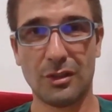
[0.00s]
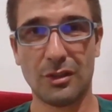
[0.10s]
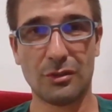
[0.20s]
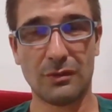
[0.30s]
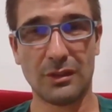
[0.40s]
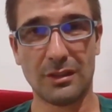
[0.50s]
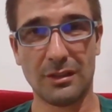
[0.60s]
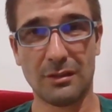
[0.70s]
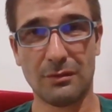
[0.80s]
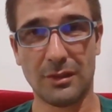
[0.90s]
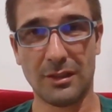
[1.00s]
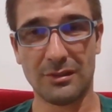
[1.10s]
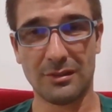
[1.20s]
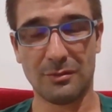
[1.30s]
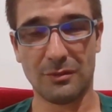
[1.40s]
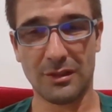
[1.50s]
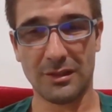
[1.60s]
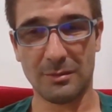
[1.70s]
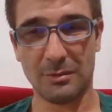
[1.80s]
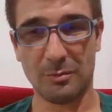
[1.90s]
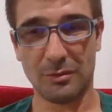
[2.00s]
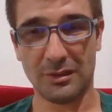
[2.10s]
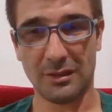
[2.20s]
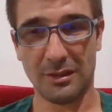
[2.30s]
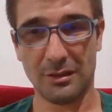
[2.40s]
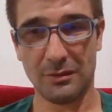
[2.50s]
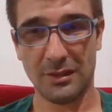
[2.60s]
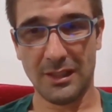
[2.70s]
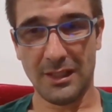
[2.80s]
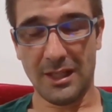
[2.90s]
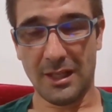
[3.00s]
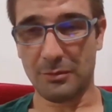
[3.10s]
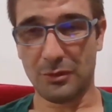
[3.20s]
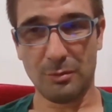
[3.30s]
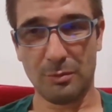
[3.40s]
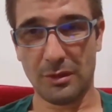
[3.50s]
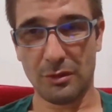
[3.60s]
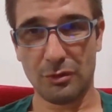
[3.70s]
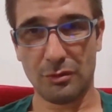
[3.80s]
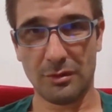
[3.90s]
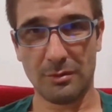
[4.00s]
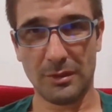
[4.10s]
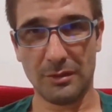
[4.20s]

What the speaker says: challenge of the career for Azamat Murzakanov. I'm super unsure